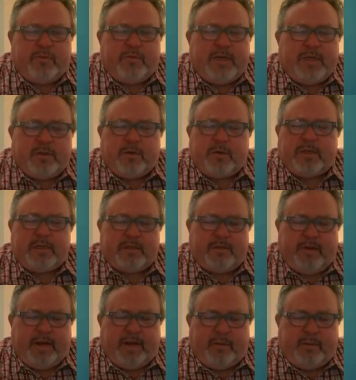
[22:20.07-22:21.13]
resources
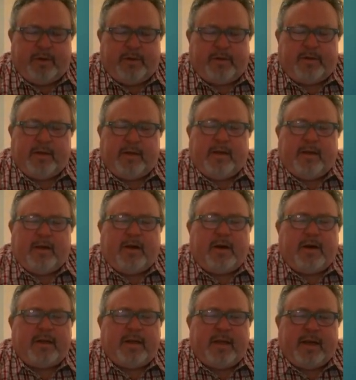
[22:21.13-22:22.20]
available
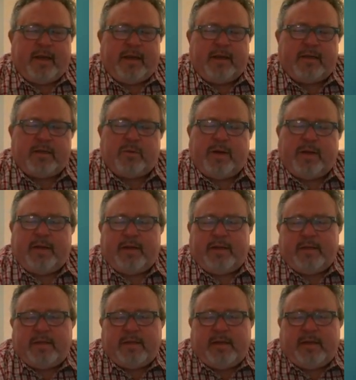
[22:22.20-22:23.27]
online, as well
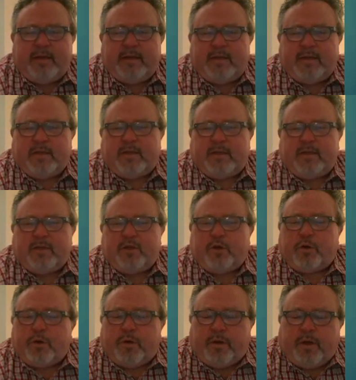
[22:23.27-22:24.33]
as
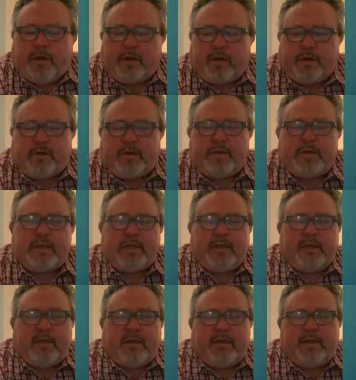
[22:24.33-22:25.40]
journal articles.
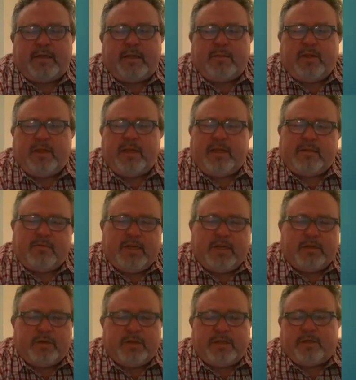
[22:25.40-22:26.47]
Some of these
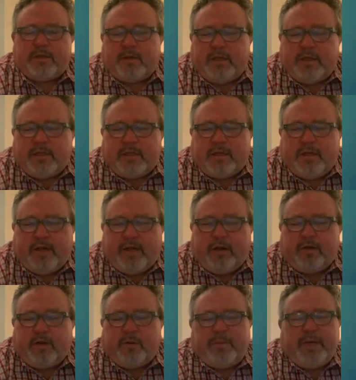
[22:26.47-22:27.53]
resources are listed
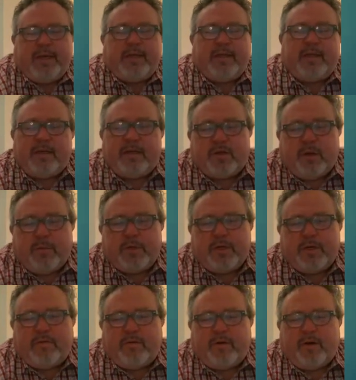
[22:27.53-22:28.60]
here. They'll be in the
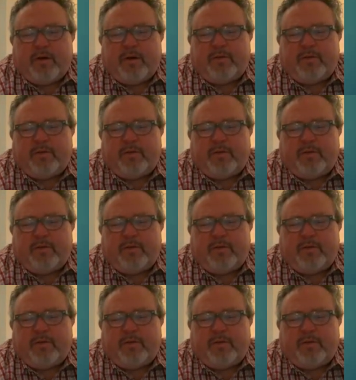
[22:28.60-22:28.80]
description